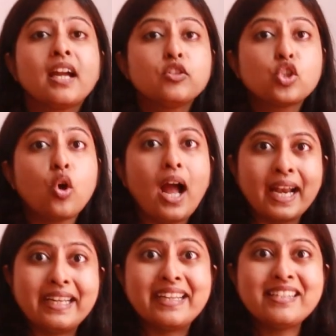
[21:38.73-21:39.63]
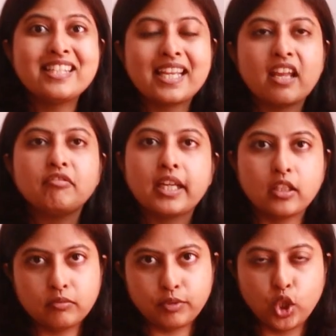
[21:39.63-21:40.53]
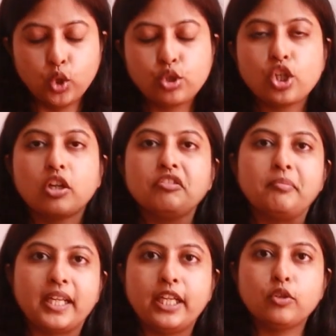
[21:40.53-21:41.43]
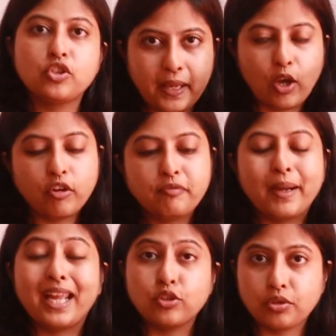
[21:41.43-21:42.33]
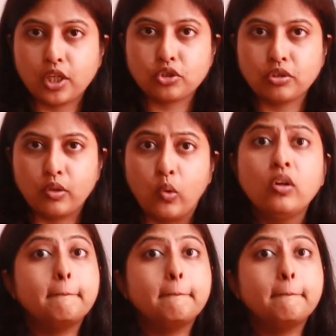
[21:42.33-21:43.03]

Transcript: So I did save like a huge chunk of money to pay off my education loan,